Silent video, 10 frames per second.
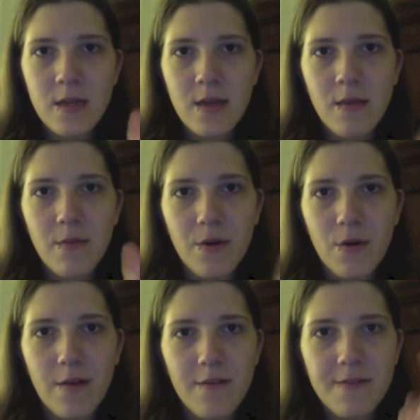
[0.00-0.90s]
in the
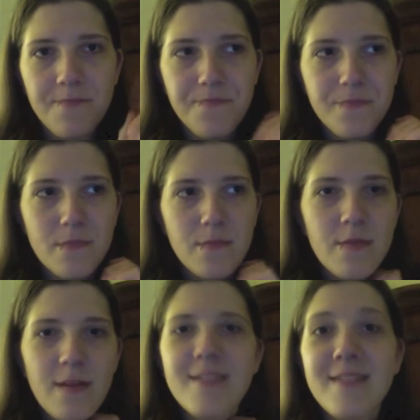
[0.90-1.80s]
middle of it,
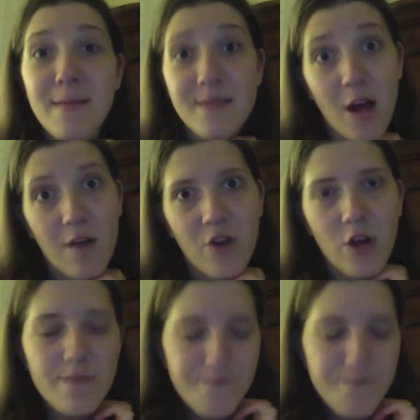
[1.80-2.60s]
except softer.